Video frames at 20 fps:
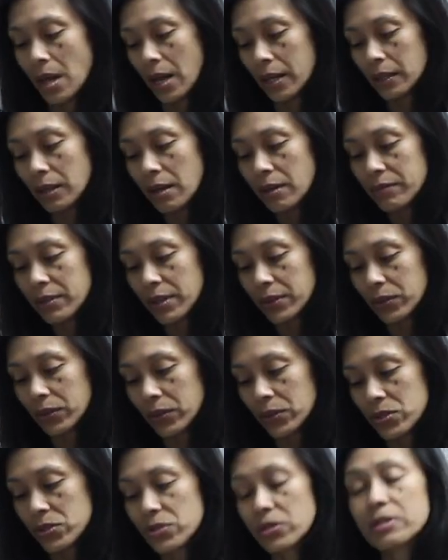I love that
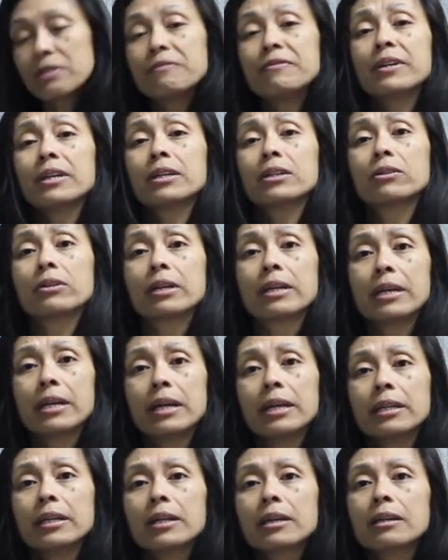they're certified
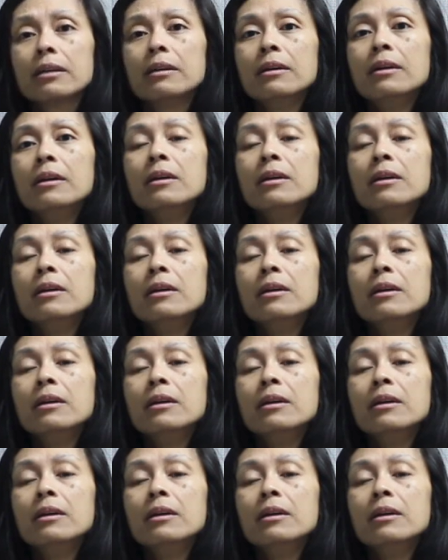organic.